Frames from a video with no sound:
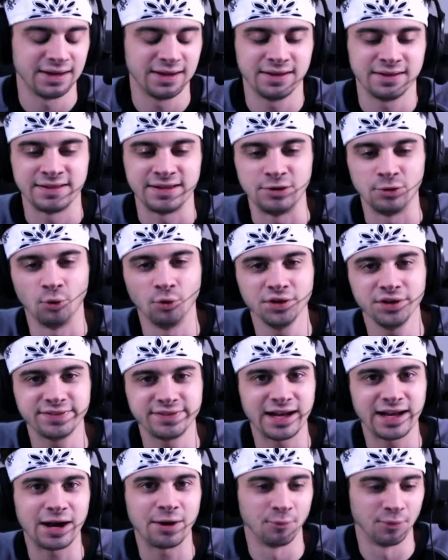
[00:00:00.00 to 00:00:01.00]
The only
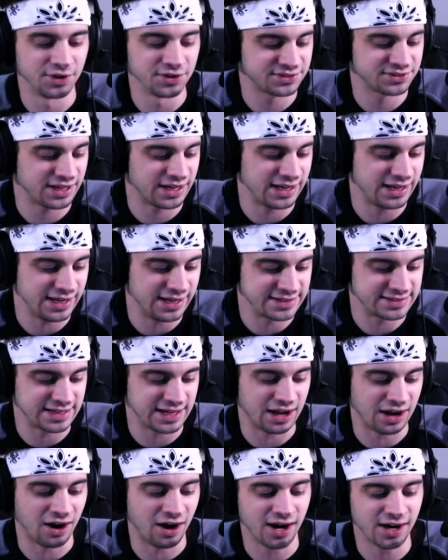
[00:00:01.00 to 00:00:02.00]
thing I will say is
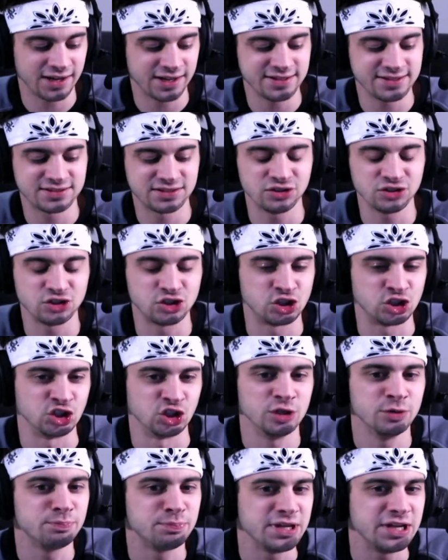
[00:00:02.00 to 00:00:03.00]
that Hockenson
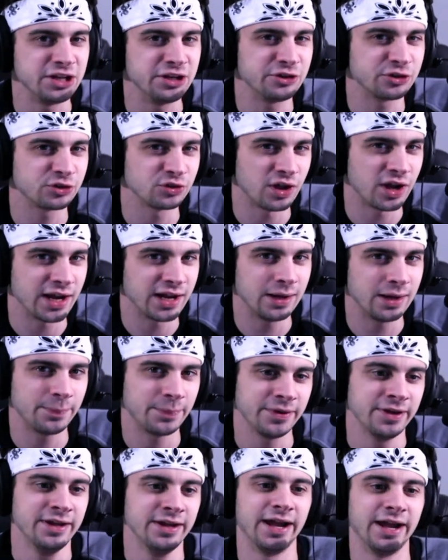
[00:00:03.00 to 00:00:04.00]
should be in your lineup,
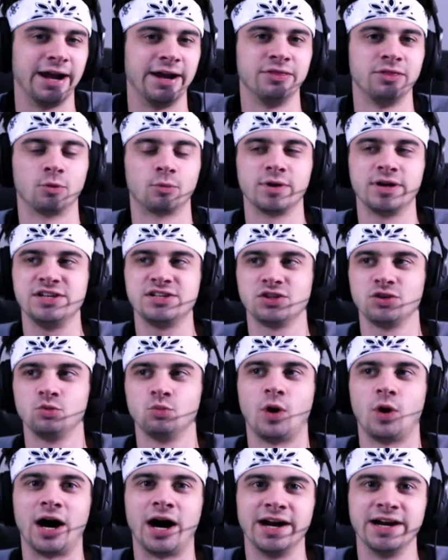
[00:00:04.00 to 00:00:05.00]
and the reason
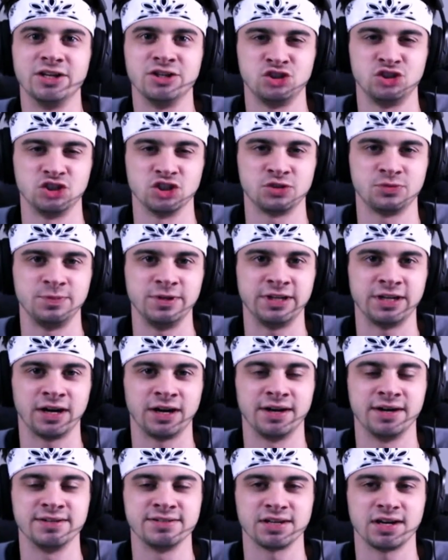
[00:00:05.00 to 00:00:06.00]
why is just
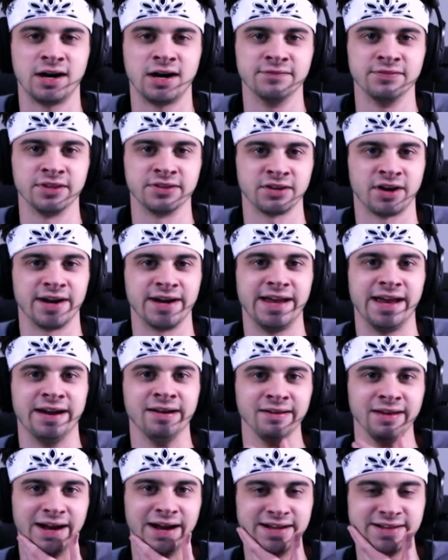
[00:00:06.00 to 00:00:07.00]
because of the tight
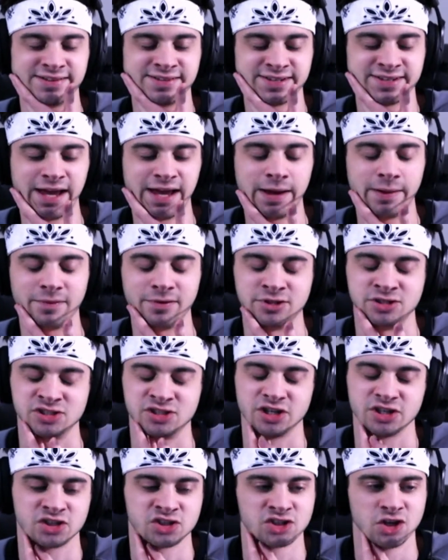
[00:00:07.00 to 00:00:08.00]
end landscape. It's
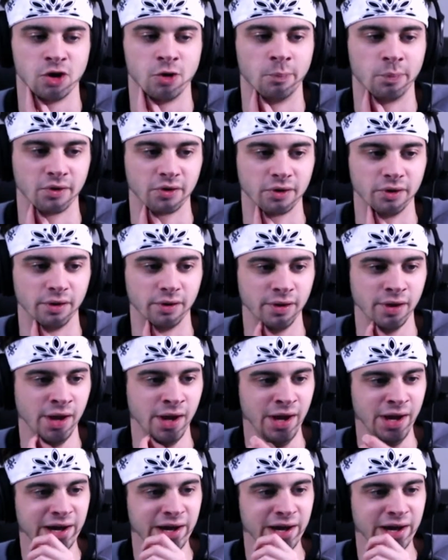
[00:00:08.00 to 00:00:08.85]
just so brutal.